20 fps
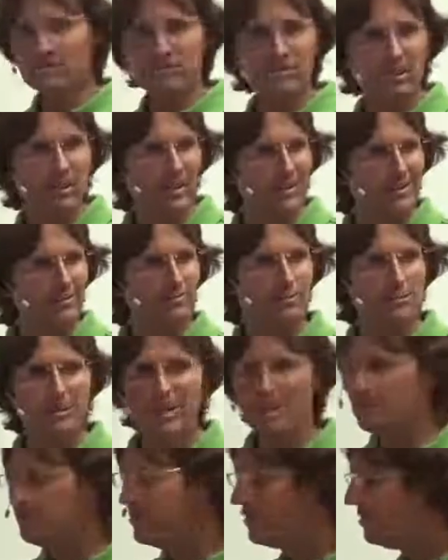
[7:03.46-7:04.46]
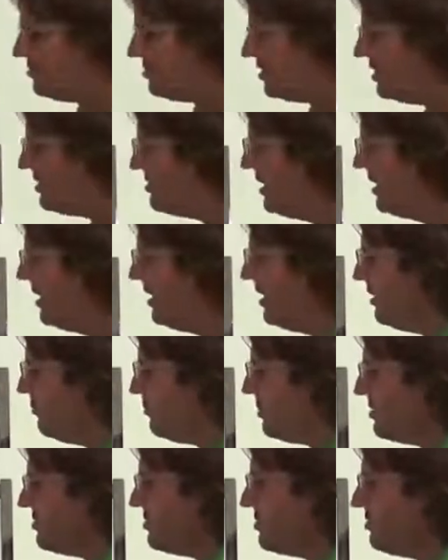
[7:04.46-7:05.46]
It's not only through that process,
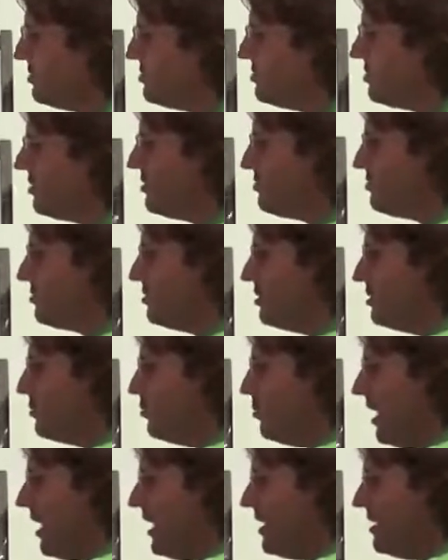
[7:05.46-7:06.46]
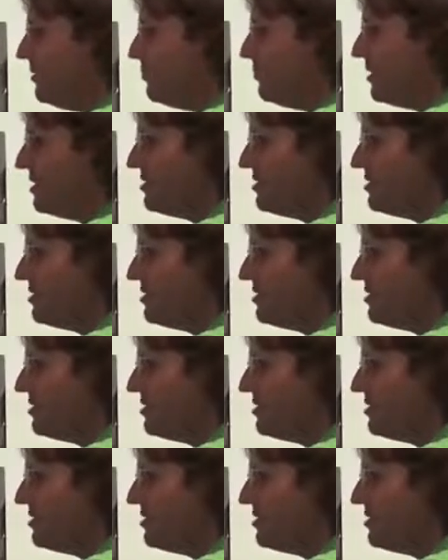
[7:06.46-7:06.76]
but it's also through the way